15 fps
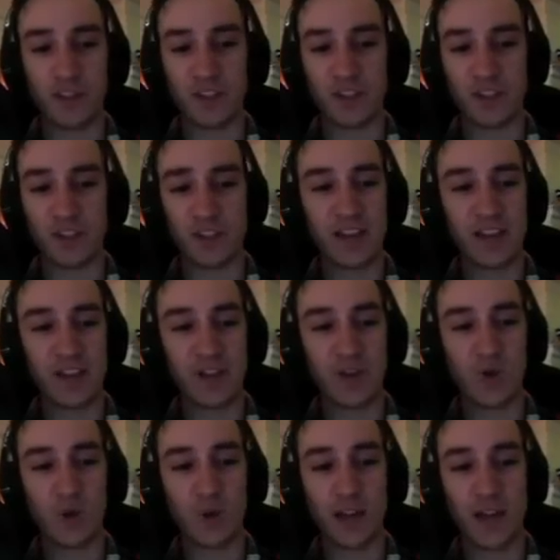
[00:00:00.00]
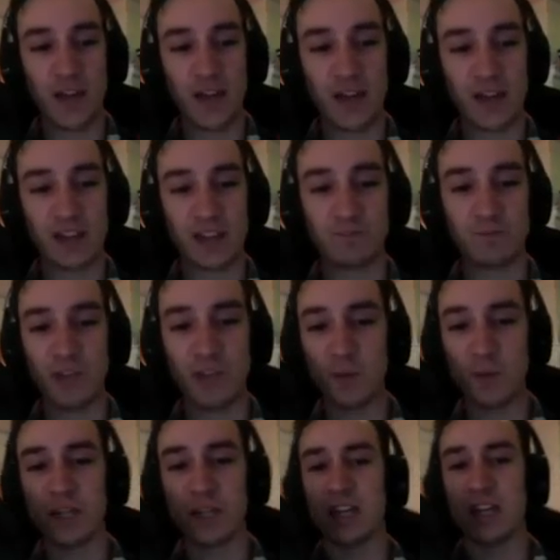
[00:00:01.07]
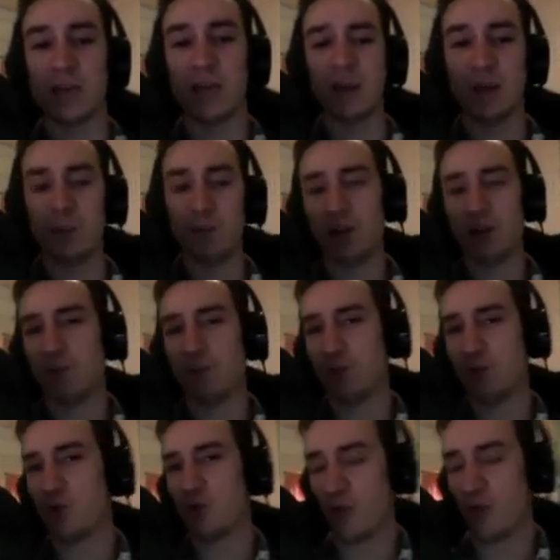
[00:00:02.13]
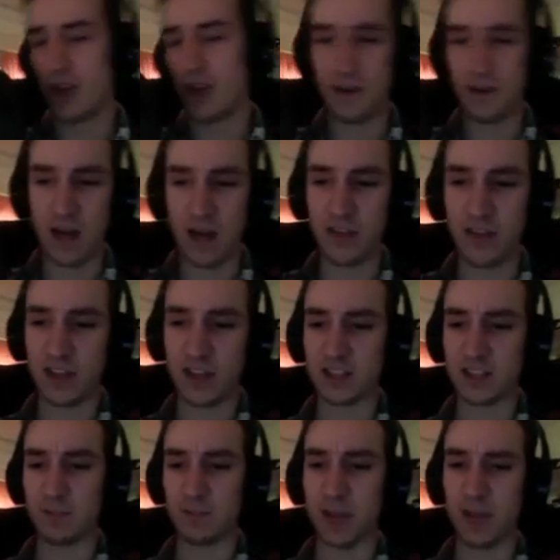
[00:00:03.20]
That is a cool deck. It's typically, I'm going to build it blue-green, I think is the best